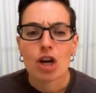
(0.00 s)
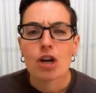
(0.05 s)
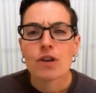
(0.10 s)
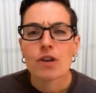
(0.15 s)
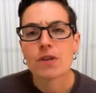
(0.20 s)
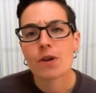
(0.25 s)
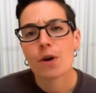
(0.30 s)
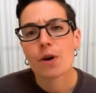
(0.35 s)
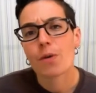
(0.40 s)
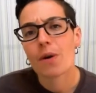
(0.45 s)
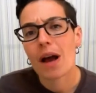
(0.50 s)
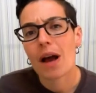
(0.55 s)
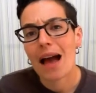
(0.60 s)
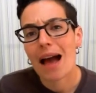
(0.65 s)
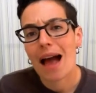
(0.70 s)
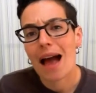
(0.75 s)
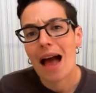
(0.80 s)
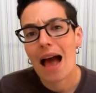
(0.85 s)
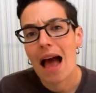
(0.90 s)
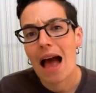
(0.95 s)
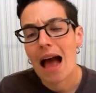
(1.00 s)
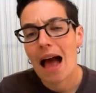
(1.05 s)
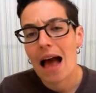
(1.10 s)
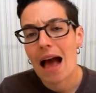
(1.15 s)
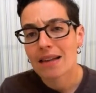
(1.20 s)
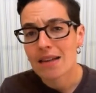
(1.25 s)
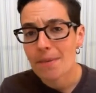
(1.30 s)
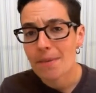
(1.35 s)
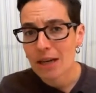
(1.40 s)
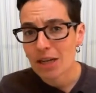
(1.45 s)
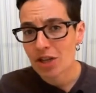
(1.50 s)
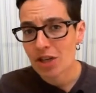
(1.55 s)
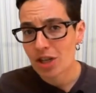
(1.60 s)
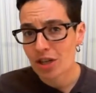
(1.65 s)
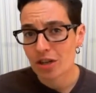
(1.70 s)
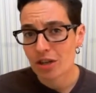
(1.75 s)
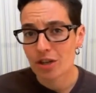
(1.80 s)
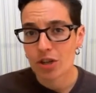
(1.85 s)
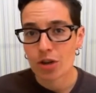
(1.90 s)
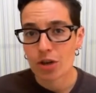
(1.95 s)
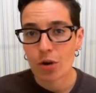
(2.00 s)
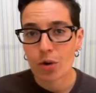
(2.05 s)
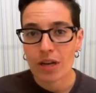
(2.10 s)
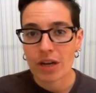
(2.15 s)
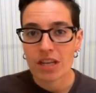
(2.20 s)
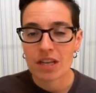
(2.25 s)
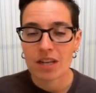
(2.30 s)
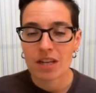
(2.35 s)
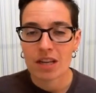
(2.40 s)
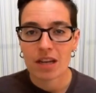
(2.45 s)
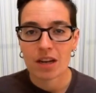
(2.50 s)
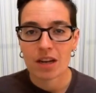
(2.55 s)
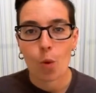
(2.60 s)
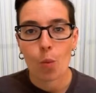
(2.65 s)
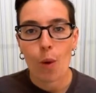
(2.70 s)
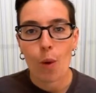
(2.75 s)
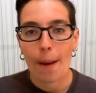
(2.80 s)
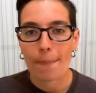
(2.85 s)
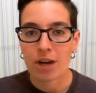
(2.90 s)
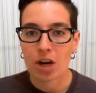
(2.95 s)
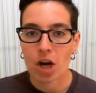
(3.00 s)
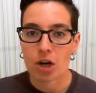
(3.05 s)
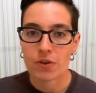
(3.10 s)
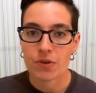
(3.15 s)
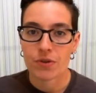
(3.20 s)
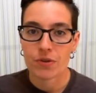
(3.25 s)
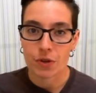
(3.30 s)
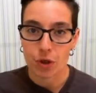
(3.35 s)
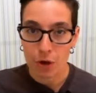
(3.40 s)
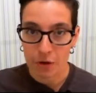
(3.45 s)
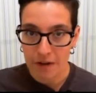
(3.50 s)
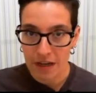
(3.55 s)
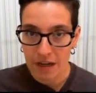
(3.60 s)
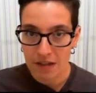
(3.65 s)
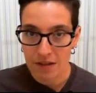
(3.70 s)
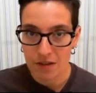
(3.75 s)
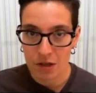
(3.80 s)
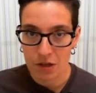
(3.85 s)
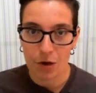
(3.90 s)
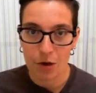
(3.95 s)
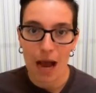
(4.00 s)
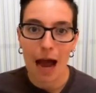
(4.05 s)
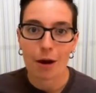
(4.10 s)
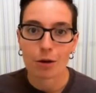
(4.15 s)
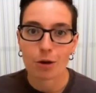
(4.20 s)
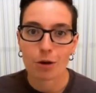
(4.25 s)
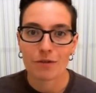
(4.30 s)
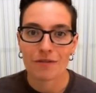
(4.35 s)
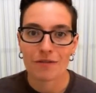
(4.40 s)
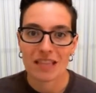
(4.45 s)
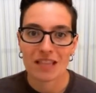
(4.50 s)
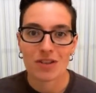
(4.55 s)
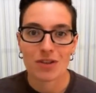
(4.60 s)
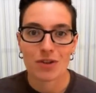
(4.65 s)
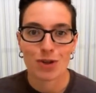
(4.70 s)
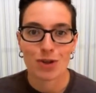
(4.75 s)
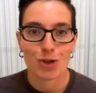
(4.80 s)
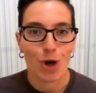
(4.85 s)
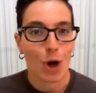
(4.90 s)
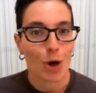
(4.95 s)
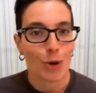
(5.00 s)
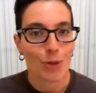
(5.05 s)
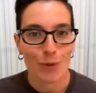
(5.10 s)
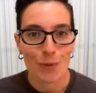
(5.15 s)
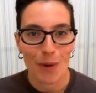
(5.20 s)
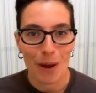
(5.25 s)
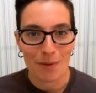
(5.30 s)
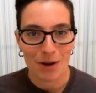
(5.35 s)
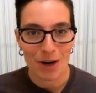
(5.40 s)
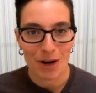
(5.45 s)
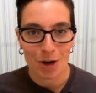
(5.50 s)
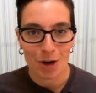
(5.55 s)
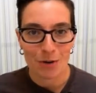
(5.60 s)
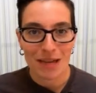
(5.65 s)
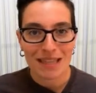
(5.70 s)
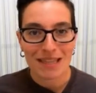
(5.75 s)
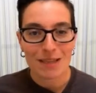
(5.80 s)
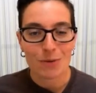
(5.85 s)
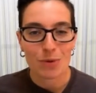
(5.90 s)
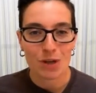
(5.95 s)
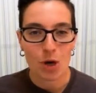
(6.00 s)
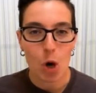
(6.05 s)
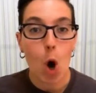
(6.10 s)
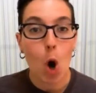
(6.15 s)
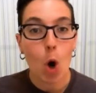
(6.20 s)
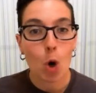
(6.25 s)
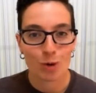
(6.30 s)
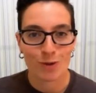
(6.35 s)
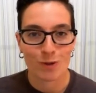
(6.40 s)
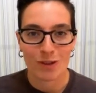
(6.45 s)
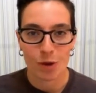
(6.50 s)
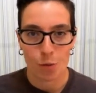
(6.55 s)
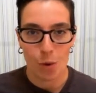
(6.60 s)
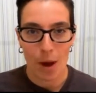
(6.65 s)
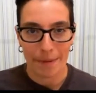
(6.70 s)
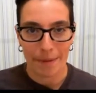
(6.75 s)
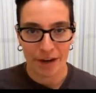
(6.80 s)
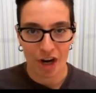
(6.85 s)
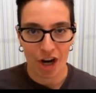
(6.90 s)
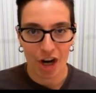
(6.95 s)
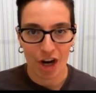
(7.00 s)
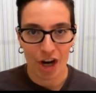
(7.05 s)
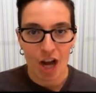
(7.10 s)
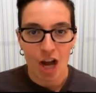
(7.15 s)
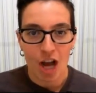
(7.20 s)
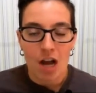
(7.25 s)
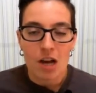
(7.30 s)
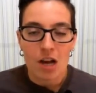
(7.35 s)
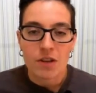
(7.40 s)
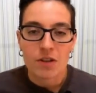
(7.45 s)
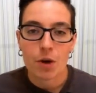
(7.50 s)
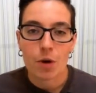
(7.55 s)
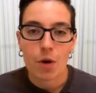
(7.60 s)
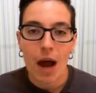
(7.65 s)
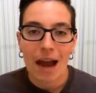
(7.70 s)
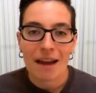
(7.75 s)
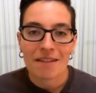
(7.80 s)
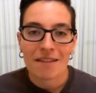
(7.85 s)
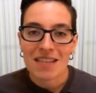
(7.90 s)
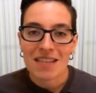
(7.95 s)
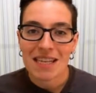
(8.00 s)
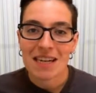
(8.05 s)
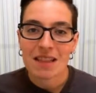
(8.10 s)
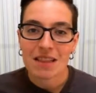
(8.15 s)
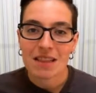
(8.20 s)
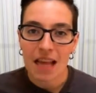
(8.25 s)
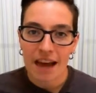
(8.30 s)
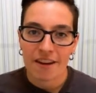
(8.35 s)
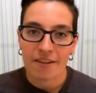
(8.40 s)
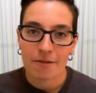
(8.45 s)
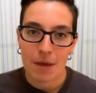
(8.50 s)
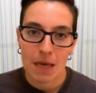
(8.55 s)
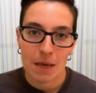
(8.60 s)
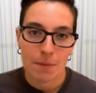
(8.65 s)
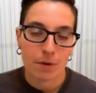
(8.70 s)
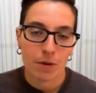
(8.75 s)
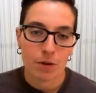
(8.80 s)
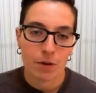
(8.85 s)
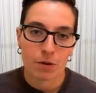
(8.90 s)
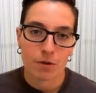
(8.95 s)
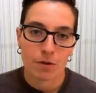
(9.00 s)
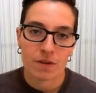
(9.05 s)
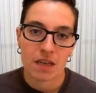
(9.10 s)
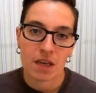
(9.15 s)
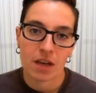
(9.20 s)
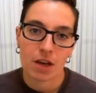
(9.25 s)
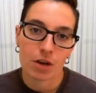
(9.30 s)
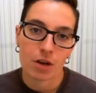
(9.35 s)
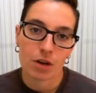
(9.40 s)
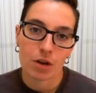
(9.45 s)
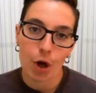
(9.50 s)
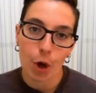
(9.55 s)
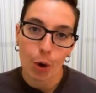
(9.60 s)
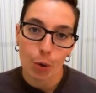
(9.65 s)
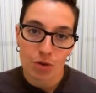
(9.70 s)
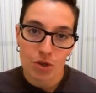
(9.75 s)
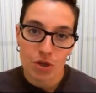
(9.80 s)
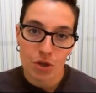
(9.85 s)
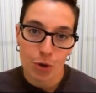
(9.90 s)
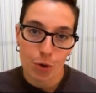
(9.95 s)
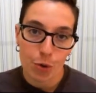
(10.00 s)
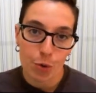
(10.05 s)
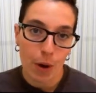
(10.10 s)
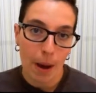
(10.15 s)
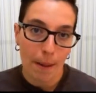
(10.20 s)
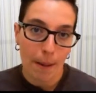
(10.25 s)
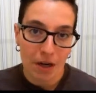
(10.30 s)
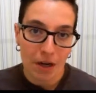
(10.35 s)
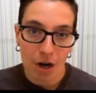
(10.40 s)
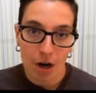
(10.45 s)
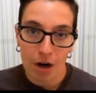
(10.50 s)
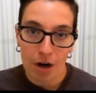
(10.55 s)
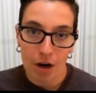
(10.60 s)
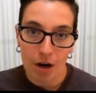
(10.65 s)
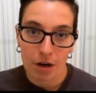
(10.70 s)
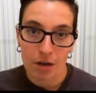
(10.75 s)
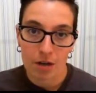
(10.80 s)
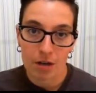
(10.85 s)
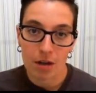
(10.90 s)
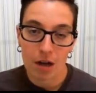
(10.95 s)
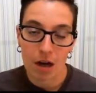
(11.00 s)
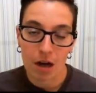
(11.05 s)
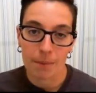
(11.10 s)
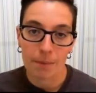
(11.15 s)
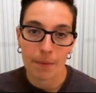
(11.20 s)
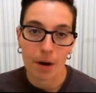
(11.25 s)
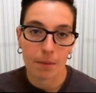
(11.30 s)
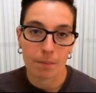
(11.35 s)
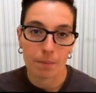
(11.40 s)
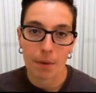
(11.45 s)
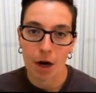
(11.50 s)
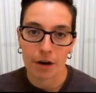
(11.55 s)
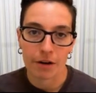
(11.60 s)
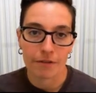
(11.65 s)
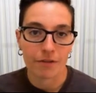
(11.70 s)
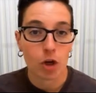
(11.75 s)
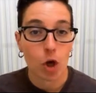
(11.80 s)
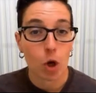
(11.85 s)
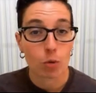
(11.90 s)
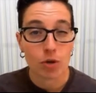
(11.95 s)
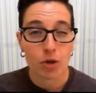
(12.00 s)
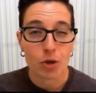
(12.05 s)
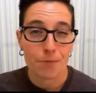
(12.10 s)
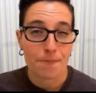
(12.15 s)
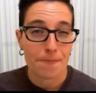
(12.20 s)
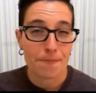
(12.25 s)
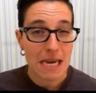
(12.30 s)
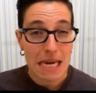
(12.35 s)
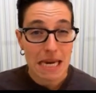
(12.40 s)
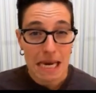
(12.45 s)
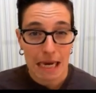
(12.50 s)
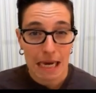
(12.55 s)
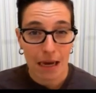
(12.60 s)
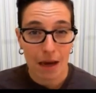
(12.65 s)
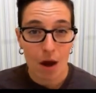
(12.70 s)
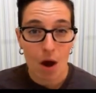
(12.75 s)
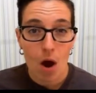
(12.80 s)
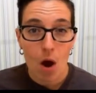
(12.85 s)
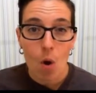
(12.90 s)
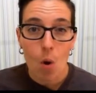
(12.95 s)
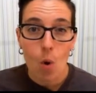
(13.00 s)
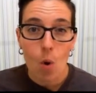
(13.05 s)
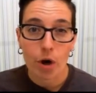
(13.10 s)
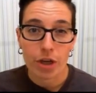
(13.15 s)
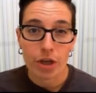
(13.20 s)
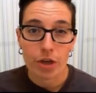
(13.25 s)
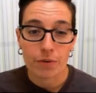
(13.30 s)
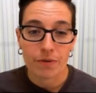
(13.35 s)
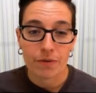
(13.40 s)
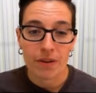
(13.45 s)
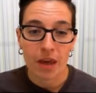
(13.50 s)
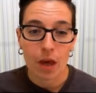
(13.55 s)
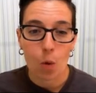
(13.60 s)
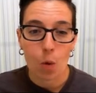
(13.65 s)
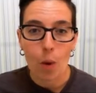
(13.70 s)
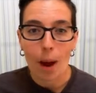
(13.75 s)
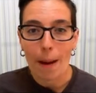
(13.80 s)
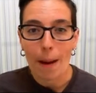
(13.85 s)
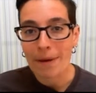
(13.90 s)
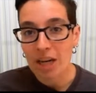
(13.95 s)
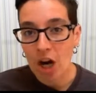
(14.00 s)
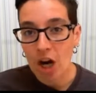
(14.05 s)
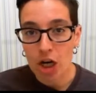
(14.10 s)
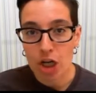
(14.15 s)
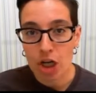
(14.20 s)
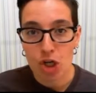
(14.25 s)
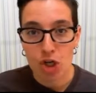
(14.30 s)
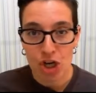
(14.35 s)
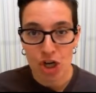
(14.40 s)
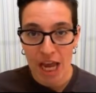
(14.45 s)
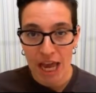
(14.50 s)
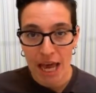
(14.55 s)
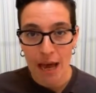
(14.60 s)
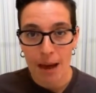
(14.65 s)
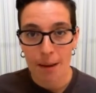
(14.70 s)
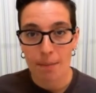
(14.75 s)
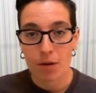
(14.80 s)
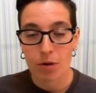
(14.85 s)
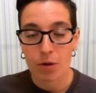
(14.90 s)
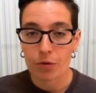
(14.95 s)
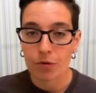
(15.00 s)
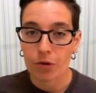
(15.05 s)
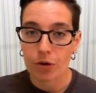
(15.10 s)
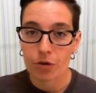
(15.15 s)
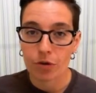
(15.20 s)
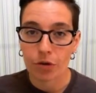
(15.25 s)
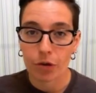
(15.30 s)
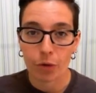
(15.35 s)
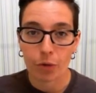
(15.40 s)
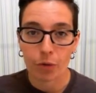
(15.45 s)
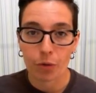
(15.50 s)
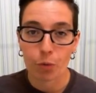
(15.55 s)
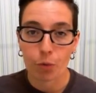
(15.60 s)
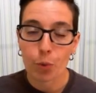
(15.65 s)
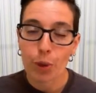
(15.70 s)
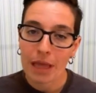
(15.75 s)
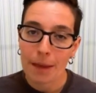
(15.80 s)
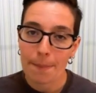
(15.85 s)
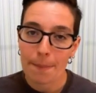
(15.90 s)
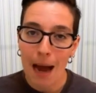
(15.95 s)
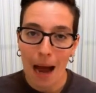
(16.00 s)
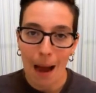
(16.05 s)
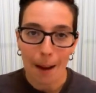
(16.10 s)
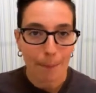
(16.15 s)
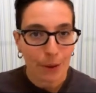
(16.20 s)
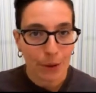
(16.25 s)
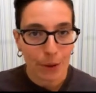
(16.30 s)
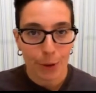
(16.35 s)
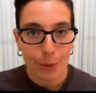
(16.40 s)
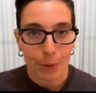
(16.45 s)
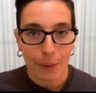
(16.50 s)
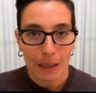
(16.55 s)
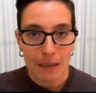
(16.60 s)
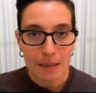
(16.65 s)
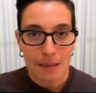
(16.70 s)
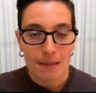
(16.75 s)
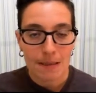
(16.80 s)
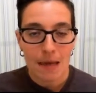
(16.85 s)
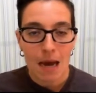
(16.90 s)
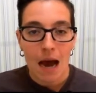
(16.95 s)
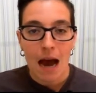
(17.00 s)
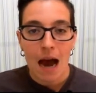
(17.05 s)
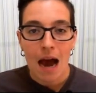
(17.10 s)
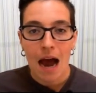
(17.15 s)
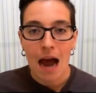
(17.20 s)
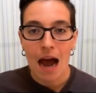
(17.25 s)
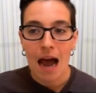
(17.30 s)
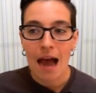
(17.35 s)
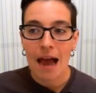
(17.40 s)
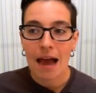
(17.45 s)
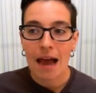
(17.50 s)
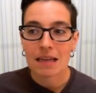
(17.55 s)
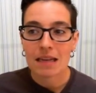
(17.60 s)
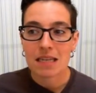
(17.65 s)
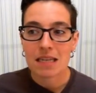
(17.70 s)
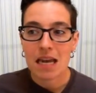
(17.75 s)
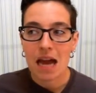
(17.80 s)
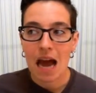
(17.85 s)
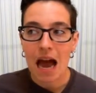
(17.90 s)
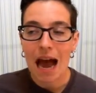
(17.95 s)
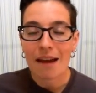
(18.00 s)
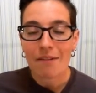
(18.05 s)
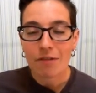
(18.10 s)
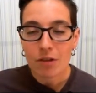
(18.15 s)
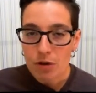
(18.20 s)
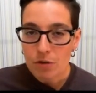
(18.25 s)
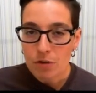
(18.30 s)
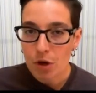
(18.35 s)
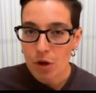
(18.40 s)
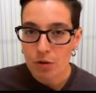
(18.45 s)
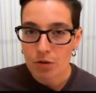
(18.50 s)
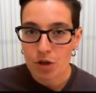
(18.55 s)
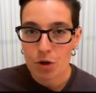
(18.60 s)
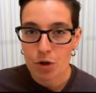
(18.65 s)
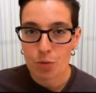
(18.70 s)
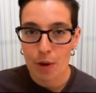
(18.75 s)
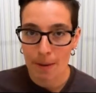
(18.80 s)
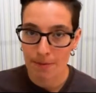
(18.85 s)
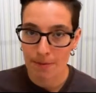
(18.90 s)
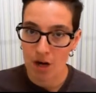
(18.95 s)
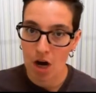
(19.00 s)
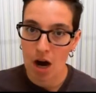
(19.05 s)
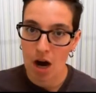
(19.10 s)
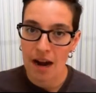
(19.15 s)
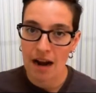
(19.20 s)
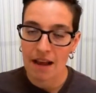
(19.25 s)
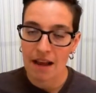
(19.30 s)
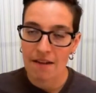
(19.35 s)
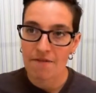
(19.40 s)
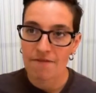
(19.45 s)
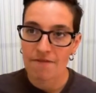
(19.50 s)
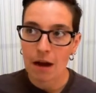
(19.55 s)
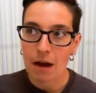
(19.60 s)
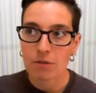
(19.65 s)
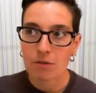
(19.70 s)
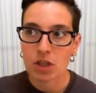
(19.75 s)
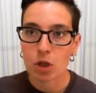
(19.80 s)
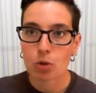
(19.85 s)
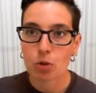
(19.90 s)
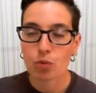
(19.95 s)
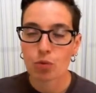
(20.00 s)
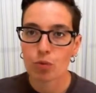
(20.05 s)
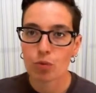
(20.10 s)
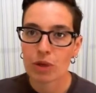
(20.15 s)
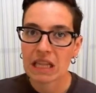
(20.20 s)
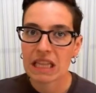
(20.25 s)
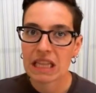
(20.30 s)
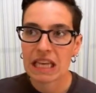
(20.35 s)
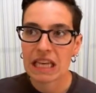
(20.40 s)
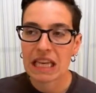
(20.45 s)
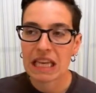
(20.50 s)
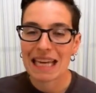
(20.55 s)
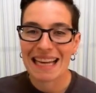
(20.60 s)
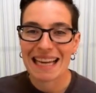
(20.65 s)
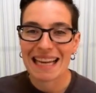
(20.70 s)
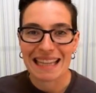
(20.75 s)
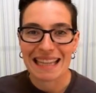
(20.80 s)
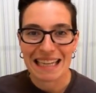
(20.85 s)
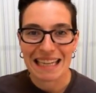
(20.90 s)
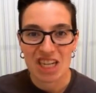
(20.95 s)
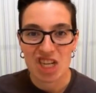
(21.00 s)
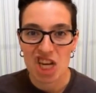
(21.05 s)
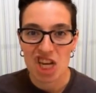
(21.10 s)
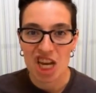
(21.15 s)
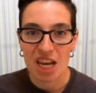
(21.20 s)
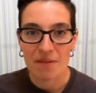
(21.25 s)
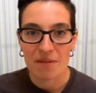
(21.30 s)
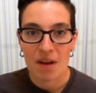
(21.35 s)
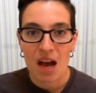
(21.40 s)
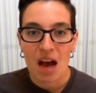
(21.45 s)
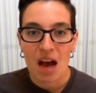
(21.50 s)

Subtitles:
So as I mentioned, you're going to need a webinar service. How do you even start the webinar? You need someone to host the webinar. So I've a lot of people using GoToWebinar, part of GoToMeeting, or using Webinar Jam. Those are two really popular ones. And I've used GoToWebinar and I found it really glitchy.